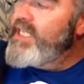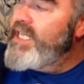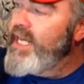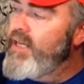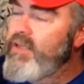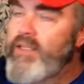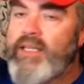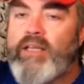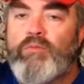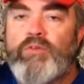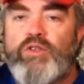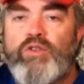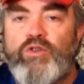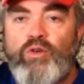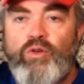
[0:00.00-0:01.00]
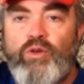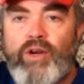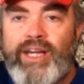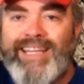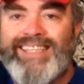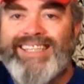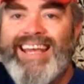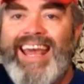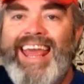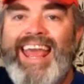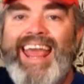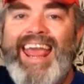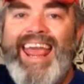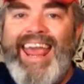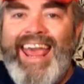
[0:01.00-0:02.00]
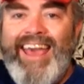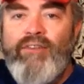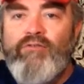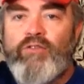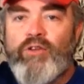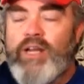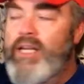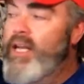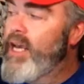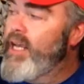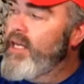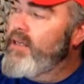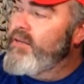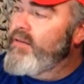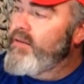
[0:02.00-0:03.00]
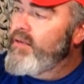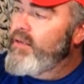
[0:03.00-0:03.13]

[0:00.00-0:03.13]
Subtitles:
tells him stories every night.